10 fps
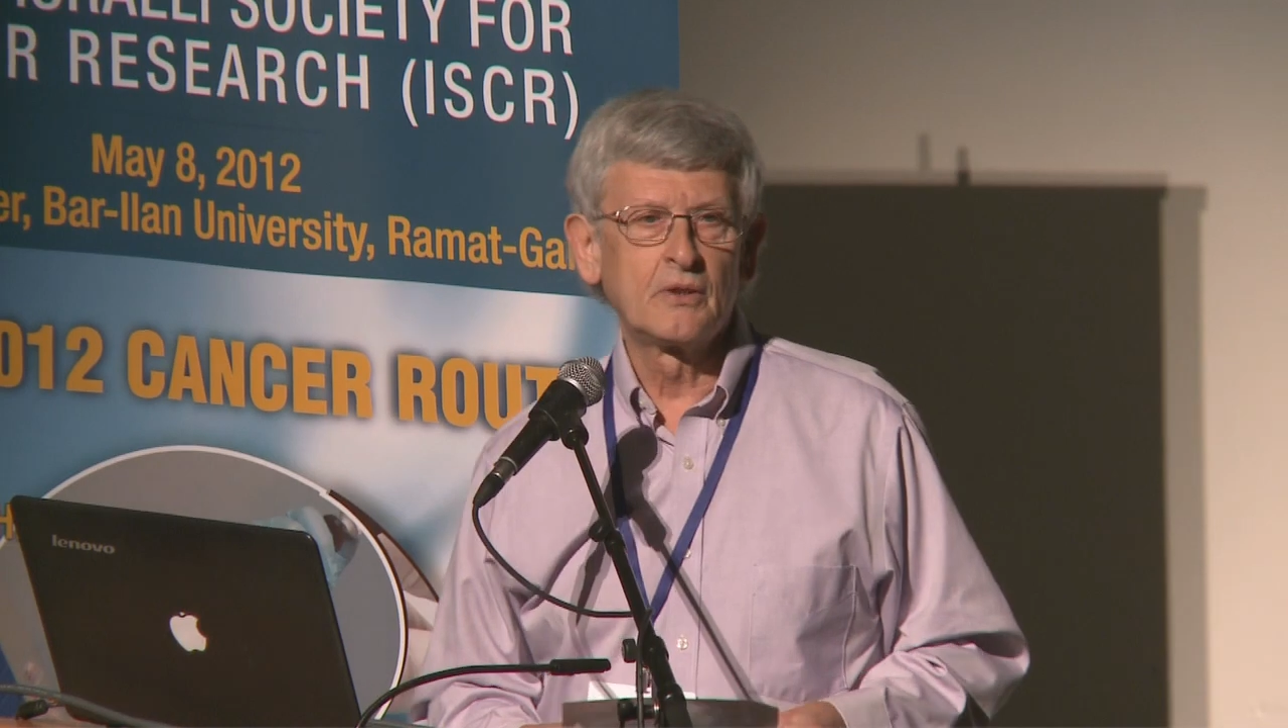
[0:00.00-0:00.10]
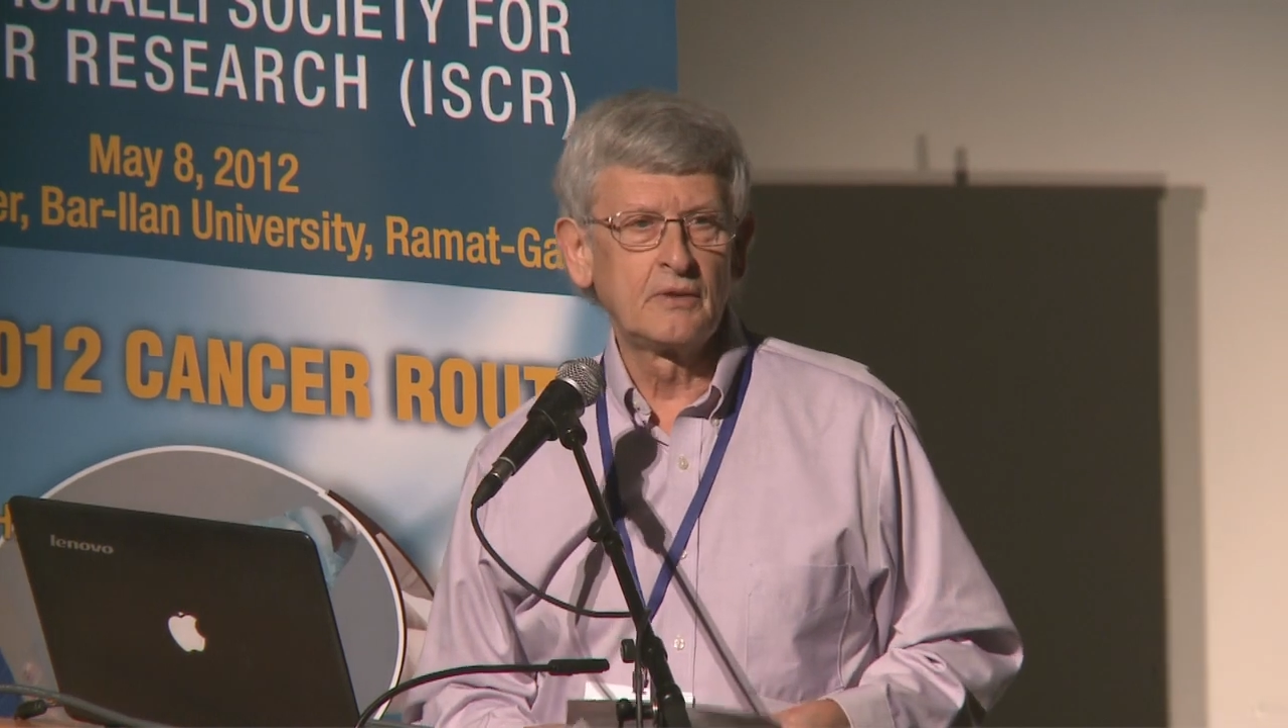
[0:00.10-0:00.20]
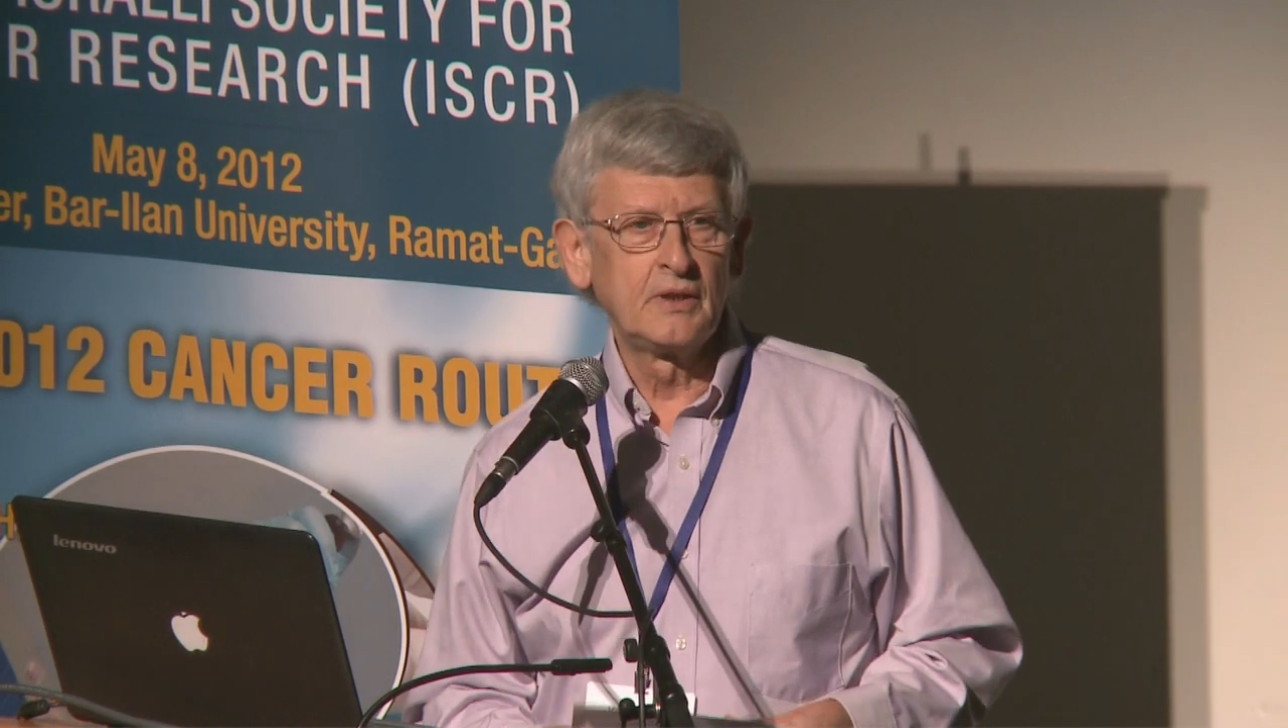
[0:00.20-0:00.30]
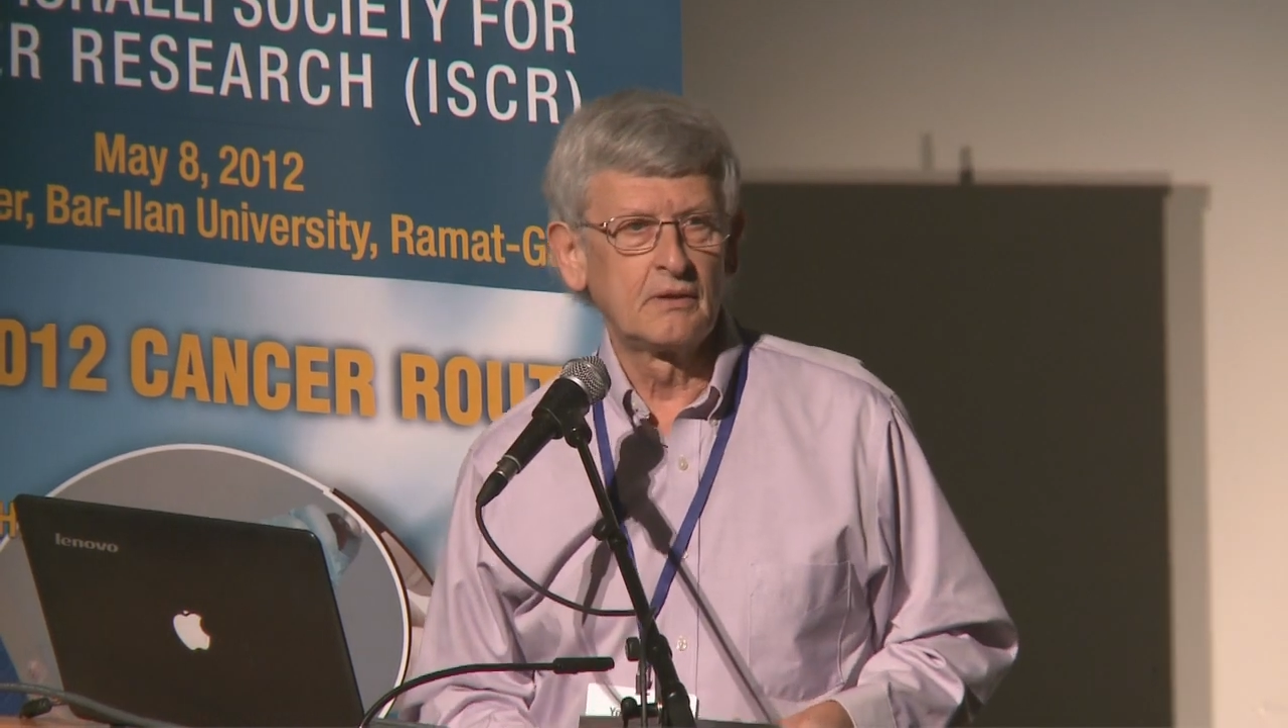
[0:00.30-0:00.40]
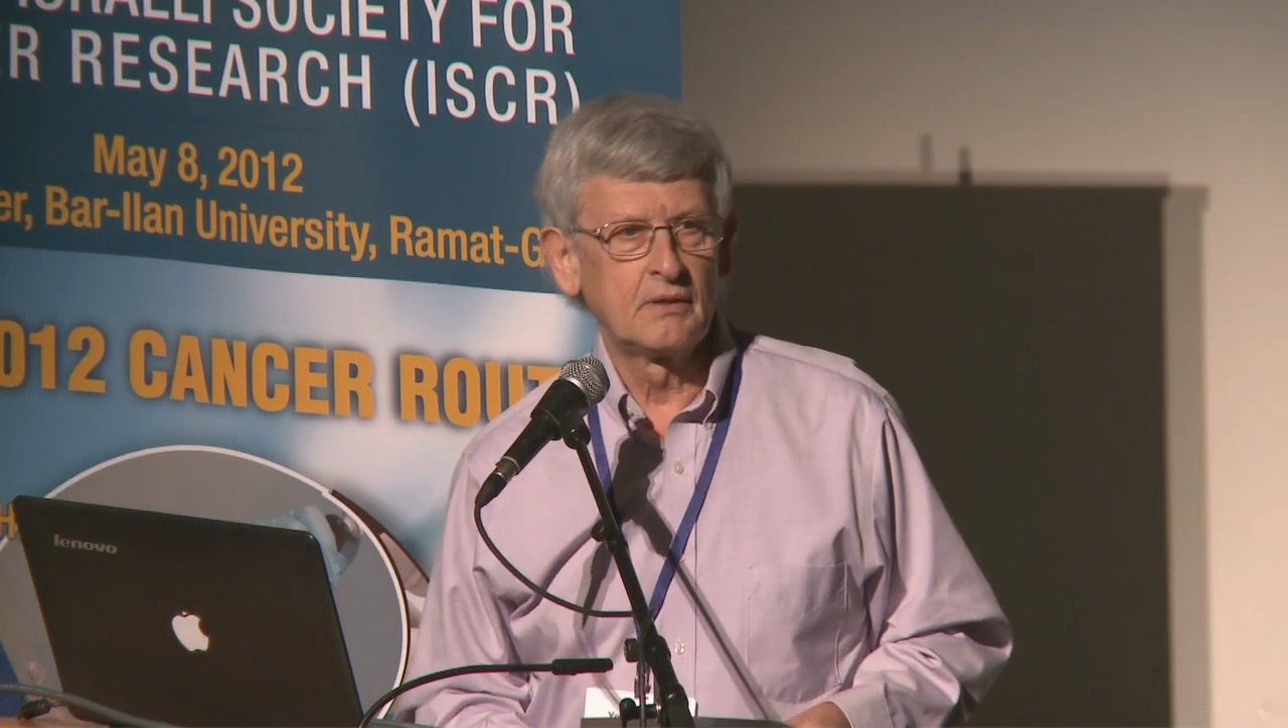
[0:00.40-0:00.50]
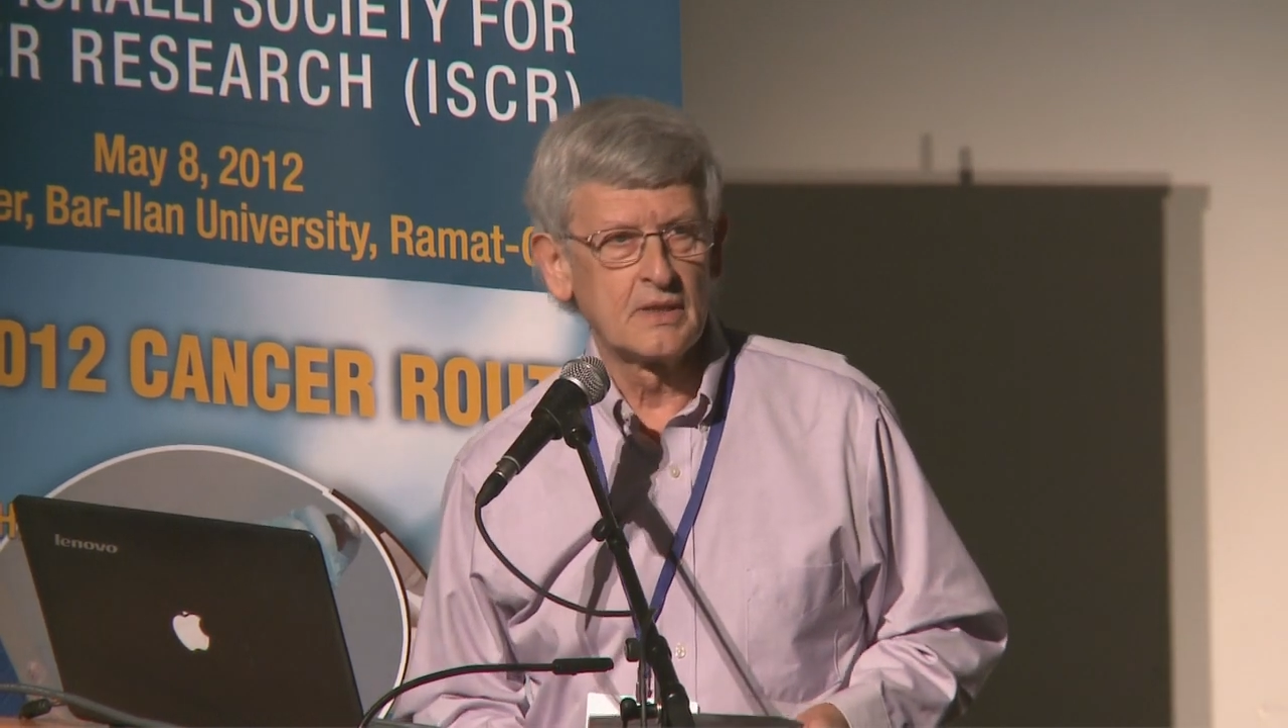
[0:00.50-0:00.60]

career